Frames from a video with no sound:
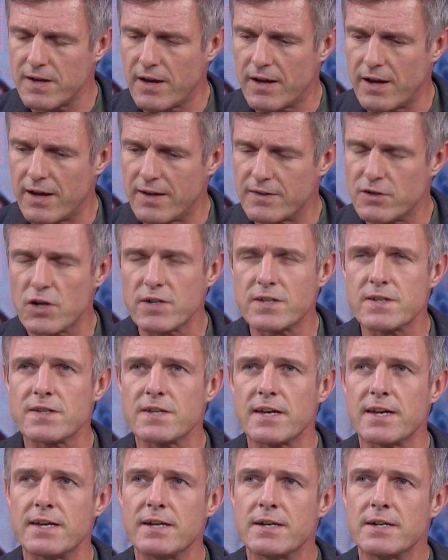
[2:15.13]
It's good to
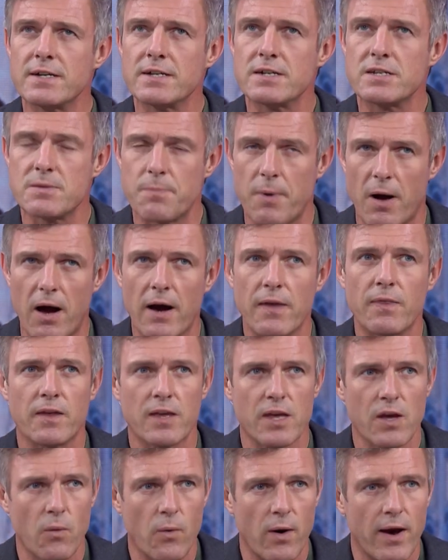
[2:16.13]
see Dubai,
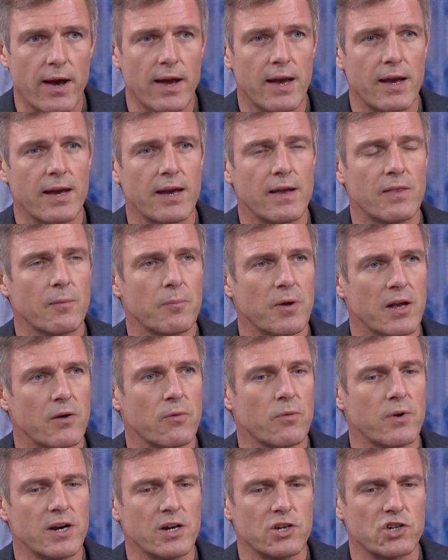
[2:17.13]
the UAE, the MENA
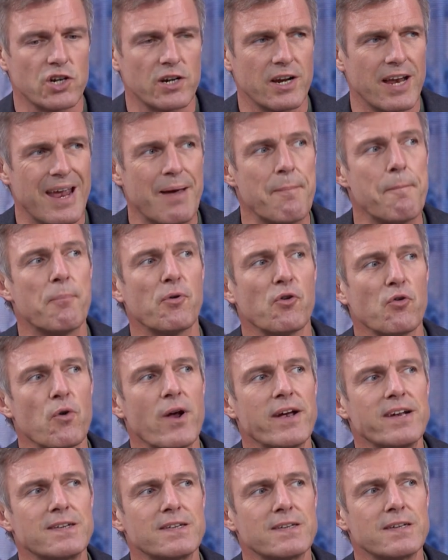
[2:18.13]
region
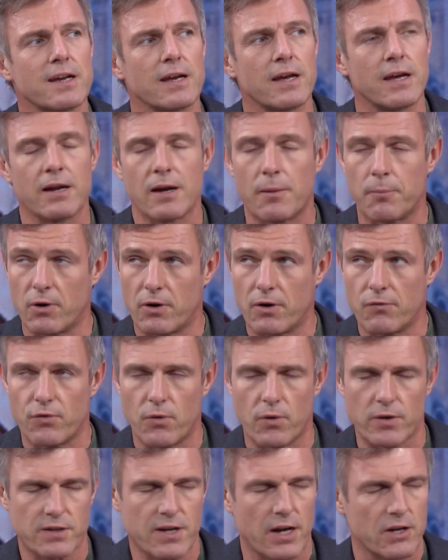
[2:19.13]
embracing it. I'm looking
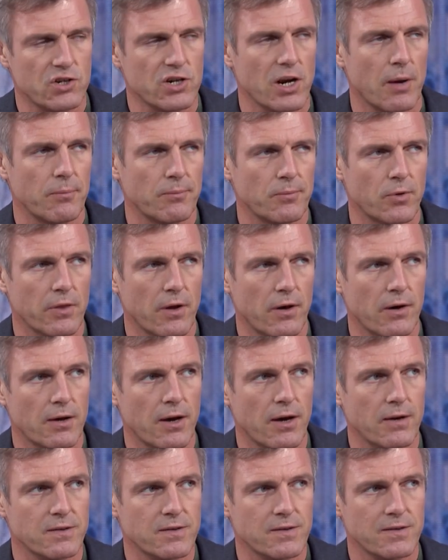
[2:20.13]
forward to catching up with our
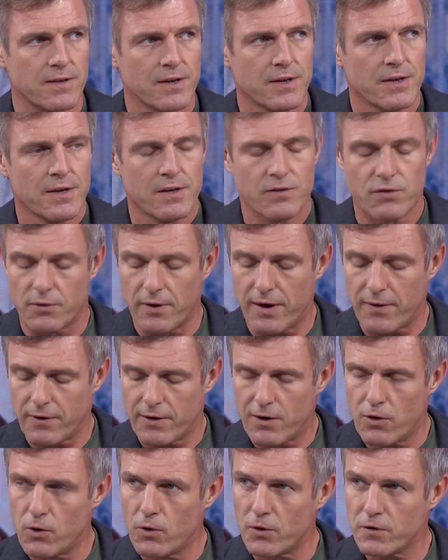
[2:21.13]
guests throughout the
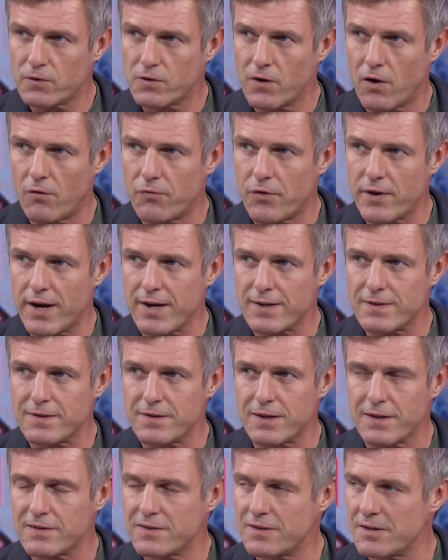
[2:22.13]
course of the next
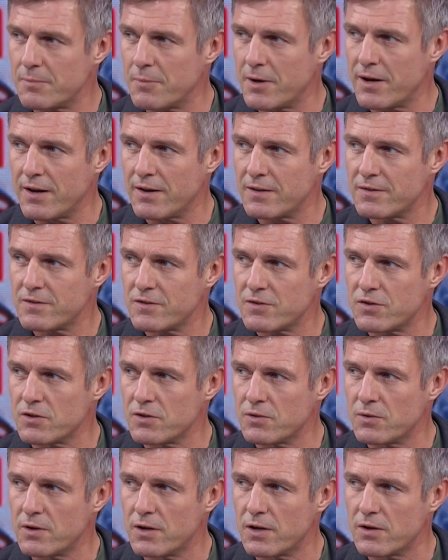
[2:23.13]
60 minutes
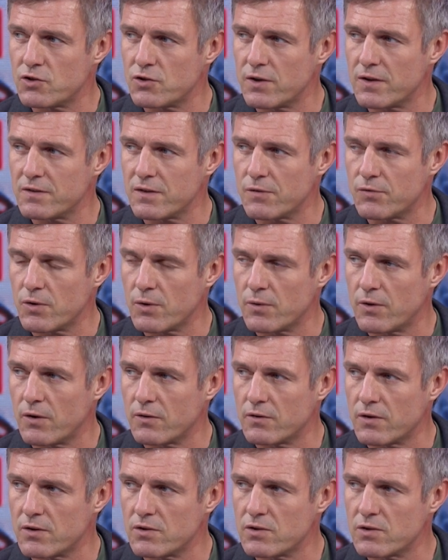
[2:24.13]
to address a few of
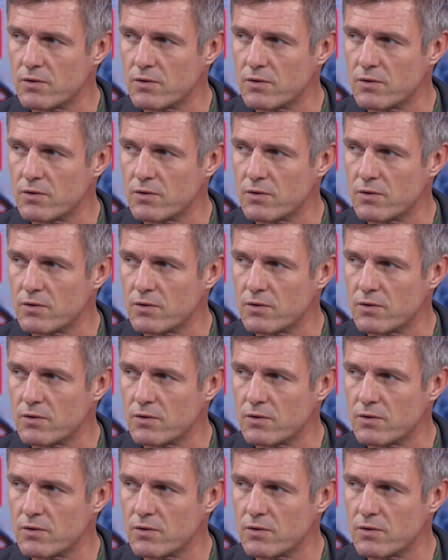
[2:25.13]
those issues.